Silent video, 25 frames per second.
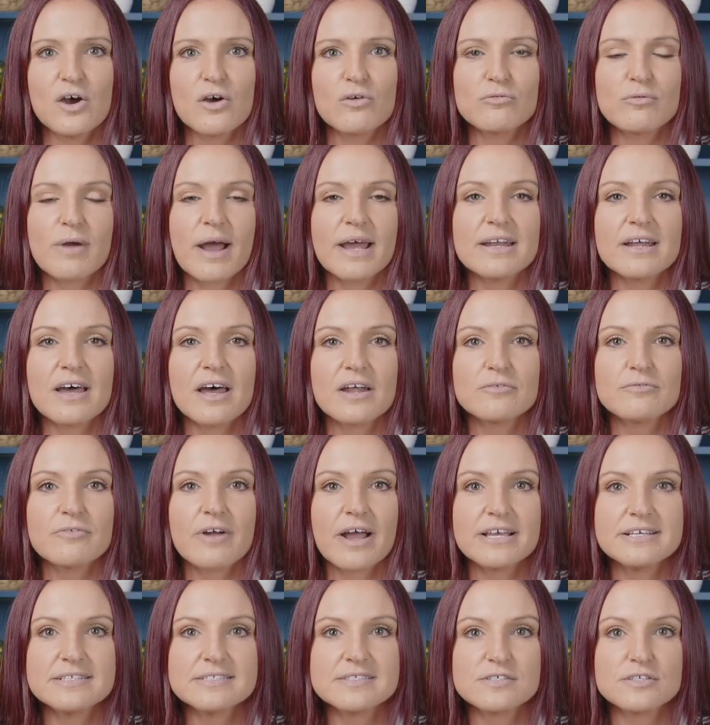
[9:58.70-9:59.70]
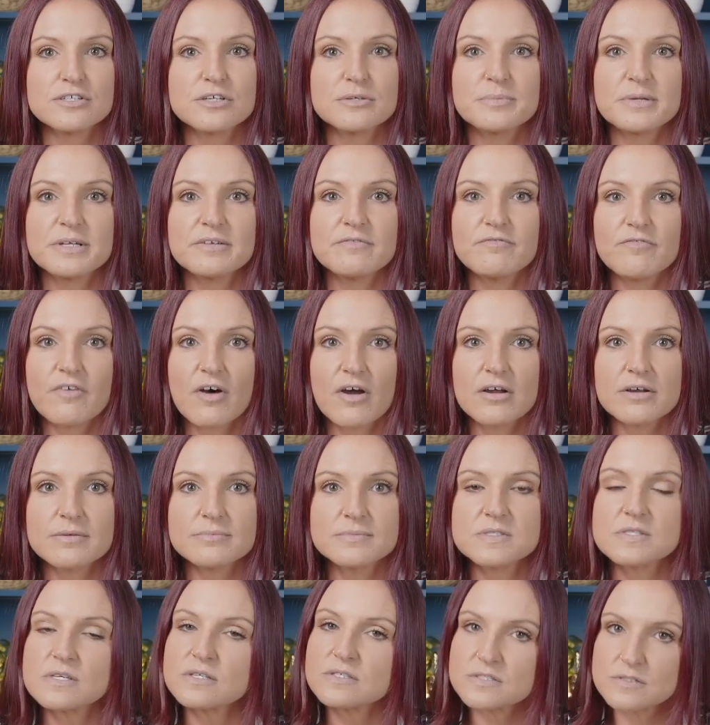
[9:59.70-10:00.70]
Right on Rice Urban
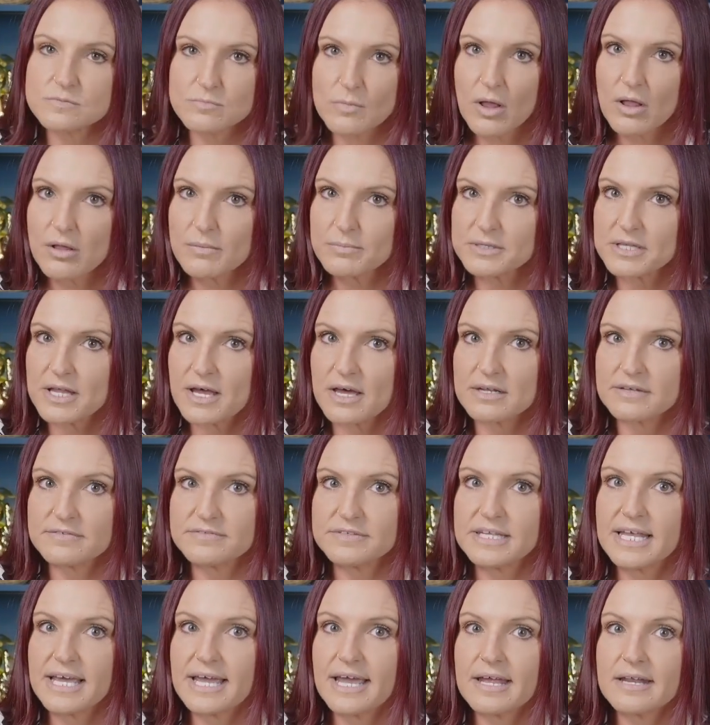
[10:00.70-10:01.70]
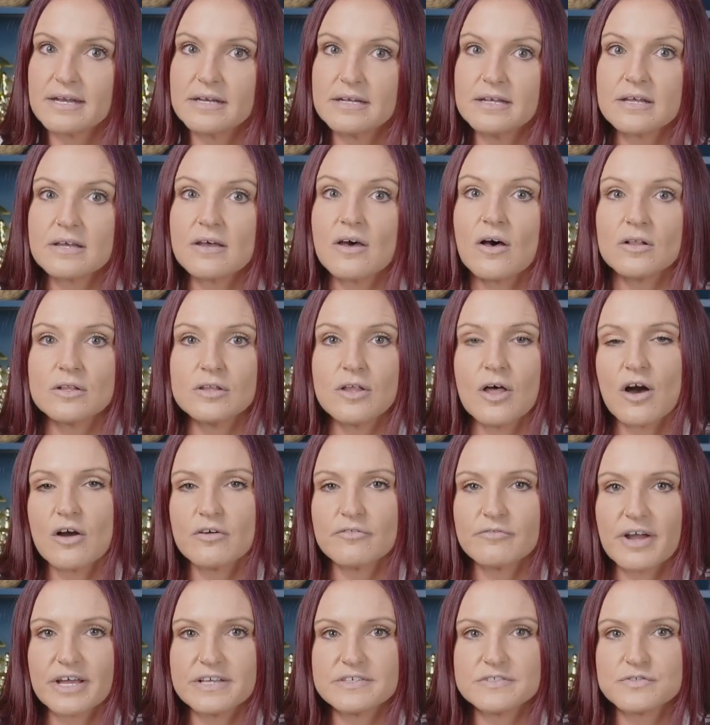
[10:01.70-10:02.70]
Farms, a small plot of land along
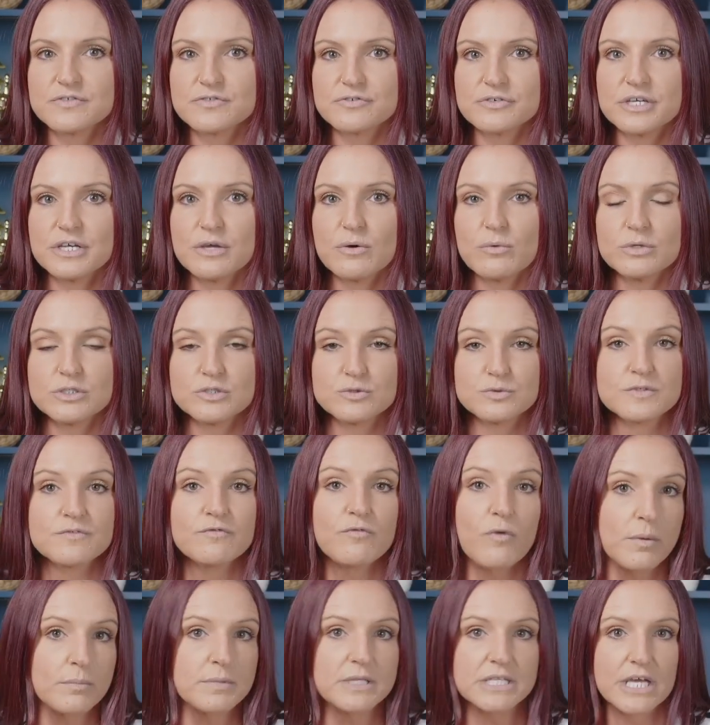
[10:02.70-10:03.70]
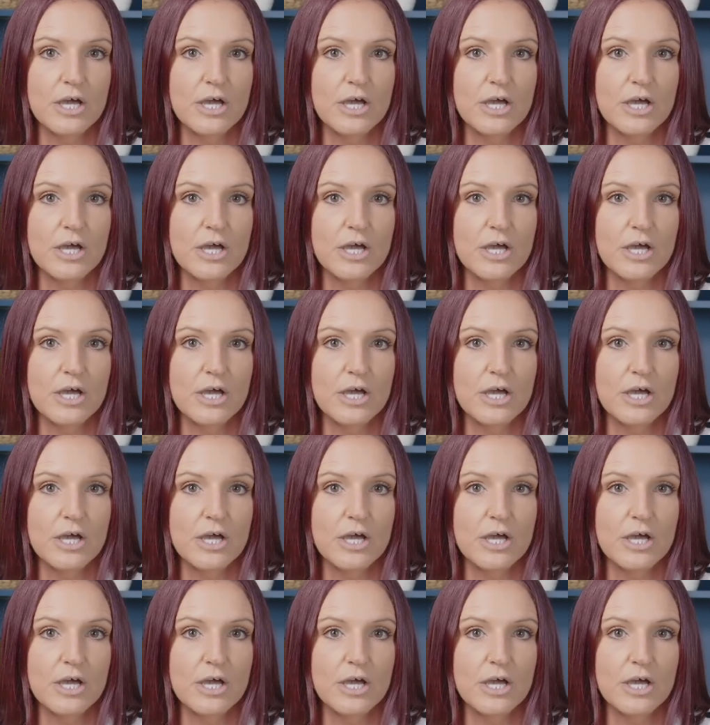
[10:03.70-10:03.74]
Rice Street, which was formerly